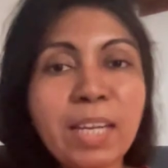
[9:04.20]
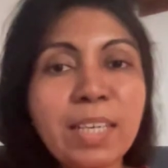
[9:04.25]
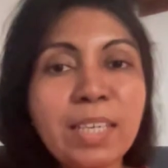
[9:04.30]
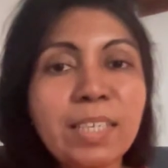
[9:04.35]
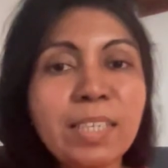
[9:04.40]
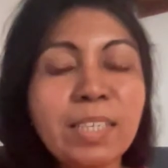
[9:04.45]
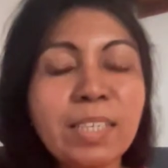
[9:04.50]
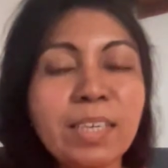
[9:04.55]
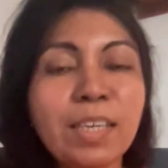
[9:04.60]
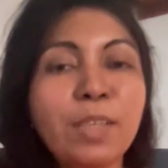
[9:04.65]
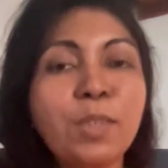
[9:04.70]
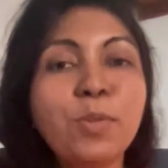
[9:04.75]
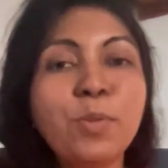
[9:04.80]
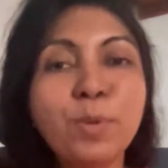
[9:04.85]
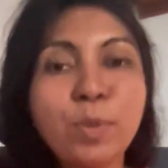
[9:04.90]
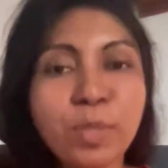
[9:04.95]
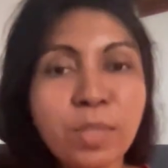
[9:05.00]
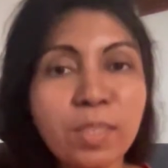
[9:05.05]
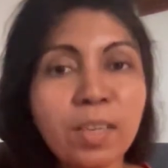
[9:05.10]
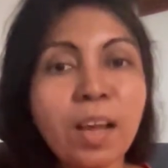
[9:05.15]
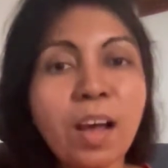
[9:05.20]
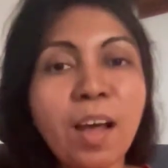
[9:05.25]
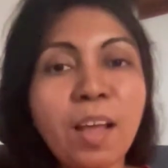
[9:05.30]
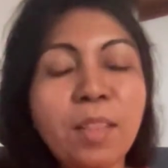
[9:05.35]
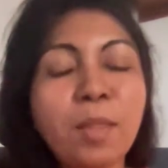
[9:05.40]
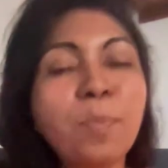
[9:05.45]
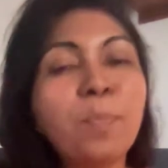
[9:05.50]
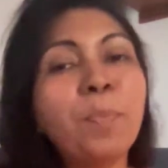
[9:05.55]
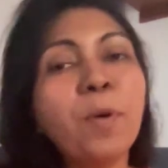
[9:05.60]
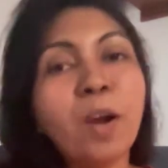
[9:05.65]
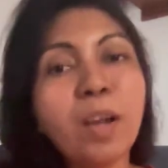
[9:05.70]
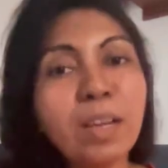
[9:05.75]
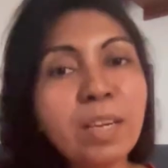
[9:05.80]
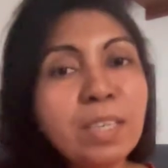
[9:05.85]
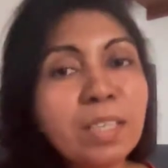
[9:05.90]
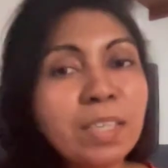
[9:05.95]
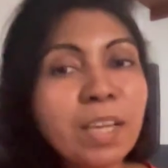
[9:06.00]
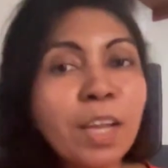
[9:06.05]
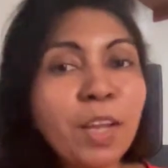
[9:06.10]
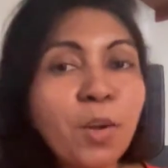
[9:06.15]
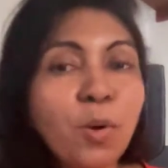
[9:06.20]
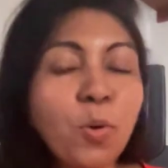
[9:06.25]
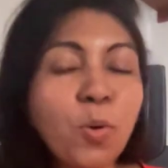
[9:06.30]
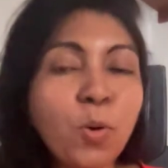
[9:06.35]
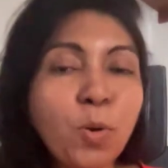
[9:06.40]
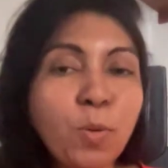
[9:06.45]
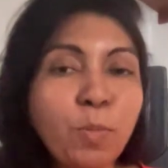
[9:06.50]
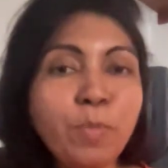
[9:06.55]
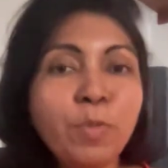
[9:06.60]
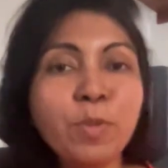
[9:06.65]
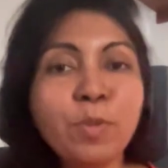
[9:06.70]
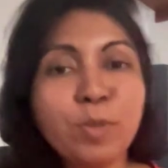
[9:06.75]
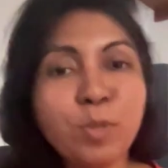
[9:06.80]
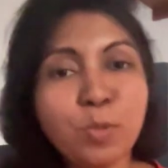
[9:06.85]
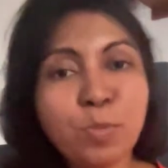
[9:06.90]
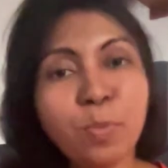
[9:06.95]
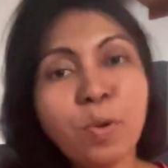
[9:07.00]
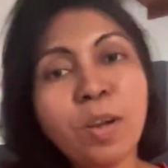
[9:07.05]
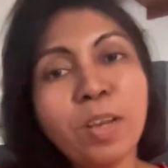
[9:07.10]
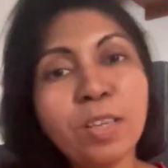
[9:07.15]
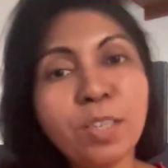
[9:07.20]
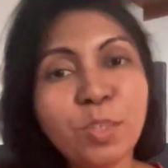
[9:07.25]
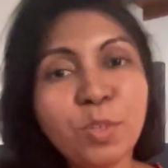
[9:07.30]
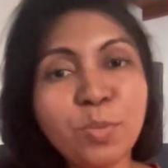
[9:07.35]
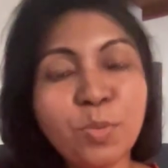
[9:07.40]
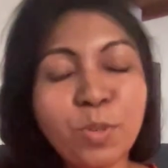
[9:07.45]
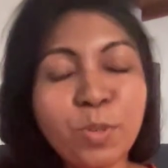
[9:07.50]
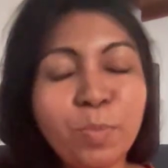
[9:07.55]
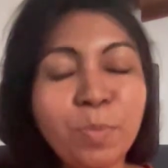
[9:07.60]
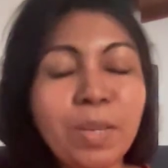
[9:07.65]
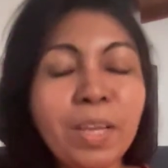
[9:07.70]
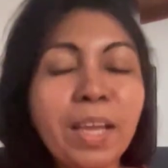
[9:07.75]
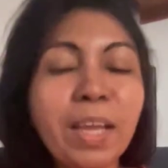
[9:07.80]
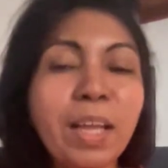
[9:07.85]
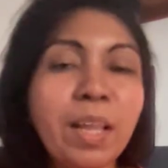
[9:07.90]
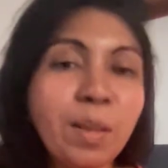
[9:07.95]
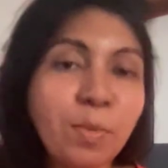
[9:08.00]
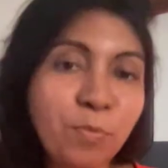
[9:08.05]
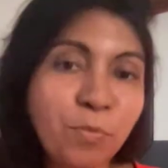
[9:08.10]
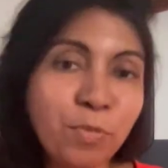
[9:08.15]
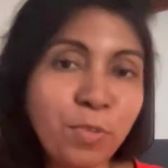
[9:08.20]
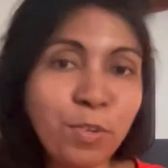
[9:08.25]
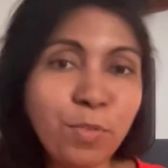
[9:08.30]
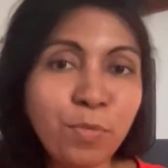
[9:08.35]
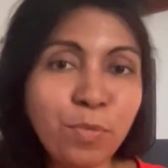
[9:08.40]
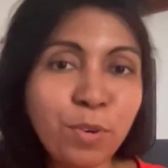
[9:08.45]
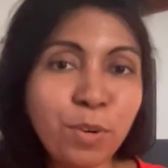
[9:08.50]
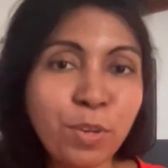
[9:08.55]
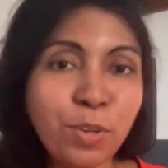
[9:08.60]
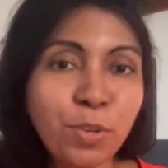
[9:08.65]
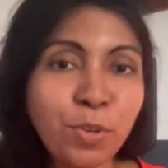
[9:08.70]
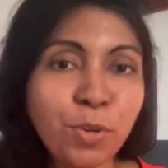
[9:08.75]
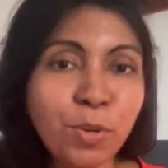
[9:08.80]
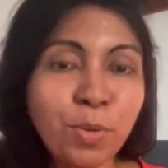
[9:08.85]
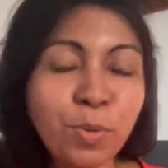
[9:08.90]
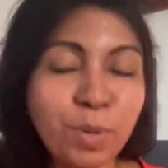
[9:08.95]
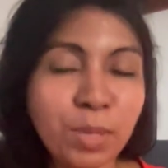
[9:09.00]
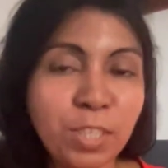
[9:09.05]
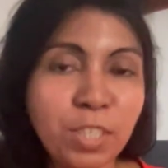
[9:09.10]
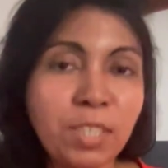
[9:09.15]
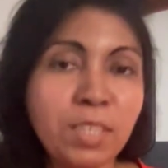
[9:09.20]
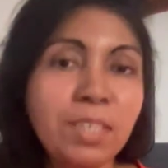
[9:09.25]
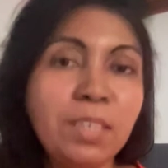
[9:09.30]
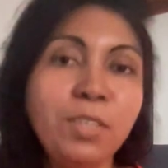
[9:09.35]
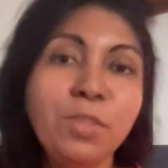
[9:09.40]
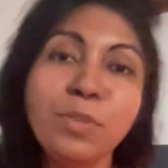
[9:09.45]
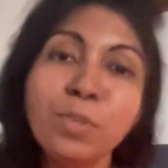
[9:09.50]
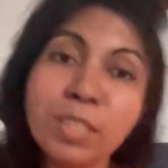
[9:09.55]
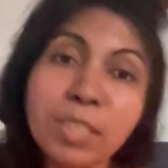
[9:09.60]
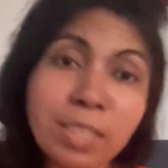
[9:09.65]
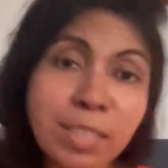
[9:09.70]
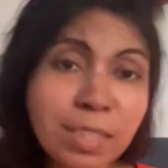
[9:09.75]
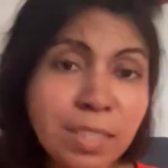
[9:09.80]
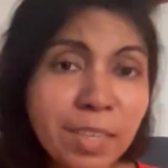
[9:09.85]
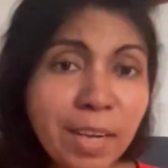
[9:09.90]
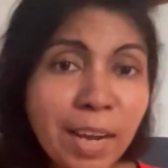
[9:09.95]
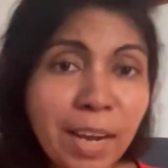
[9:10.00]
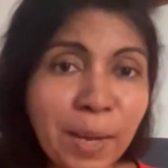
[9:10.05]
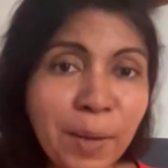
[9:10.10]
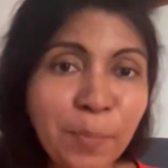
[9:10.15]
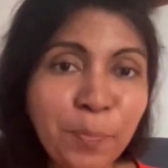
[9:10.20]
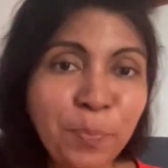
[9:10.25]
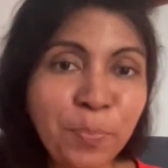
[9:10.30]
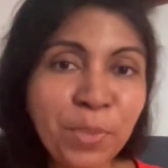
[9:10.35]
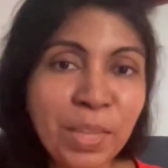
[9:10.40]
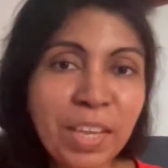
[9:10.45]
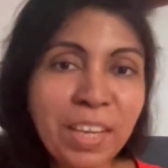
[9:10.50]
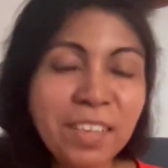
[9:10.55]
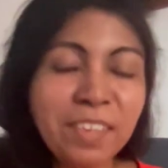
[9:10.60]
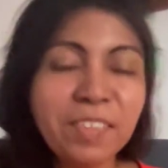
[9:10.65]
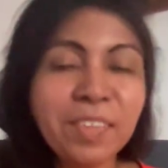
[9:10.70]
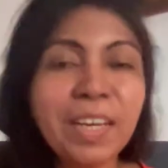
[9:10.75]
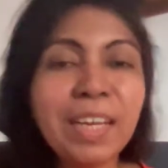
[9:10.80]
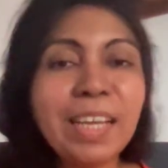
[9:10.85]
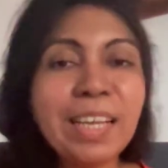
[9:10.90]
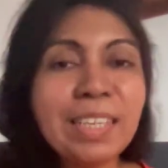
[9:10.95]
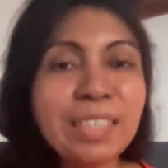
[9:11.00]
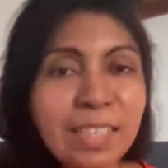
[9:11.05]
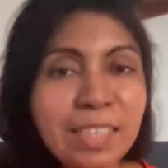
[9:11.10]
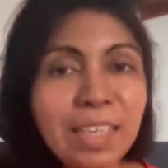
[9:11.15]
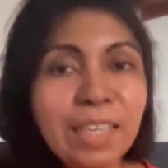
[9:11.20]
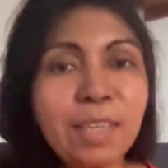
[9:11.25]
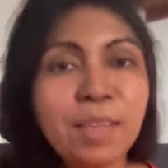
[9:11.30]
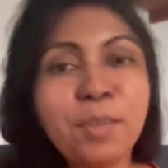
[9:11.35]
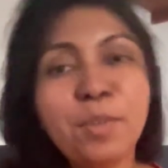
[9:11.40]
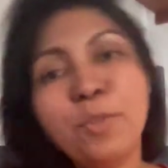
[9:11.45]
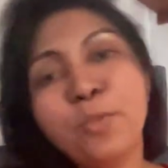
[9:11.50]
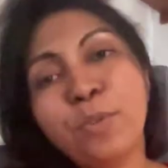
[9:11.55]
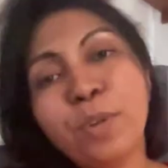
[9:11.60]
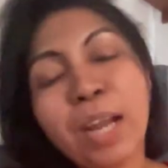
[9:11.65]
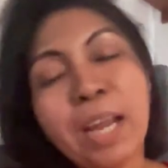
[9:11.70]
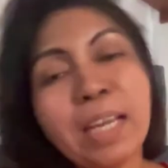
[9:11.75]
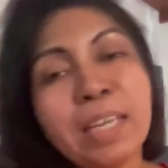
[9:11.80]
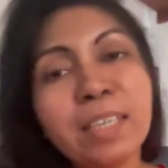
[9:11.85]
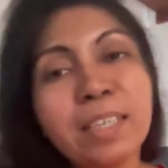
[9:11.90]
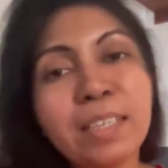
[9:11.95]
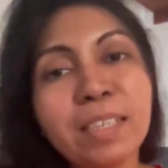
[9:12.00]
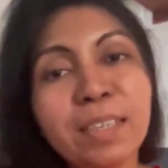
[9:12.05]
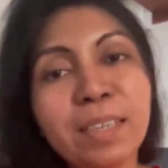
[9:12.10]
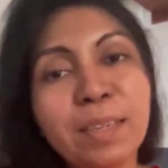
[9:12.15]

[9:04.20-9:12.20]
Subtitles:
is those are the points. I hope those points would be helpful for your question. You just try and see to write